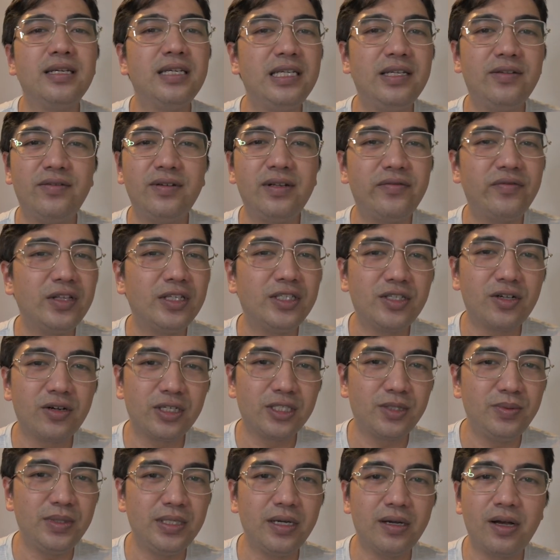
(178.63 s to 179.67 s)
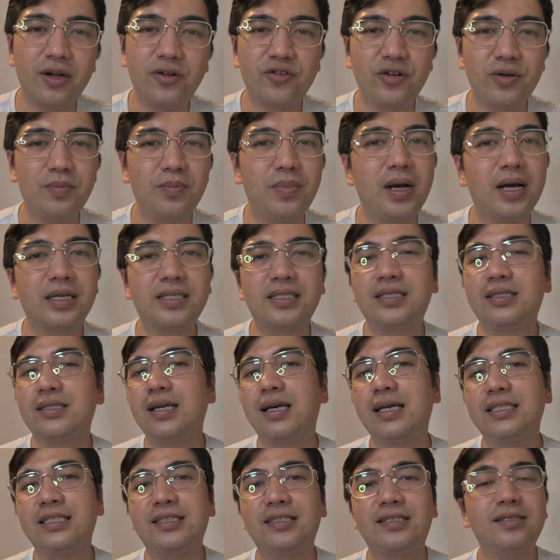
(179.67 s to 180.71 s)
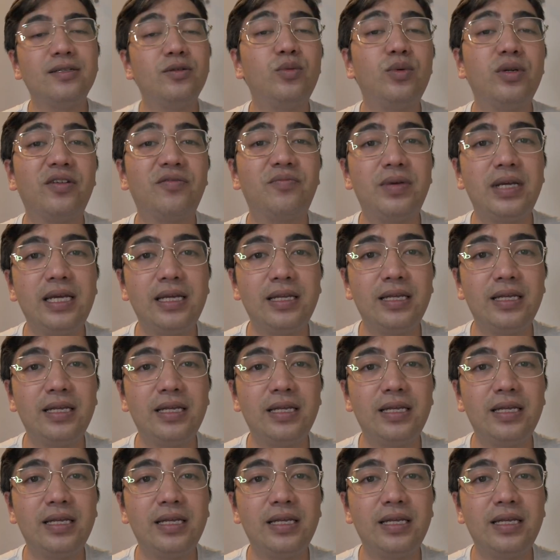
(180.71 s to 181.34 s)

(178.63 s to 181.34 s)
Even if they charged me $100, I still would have paid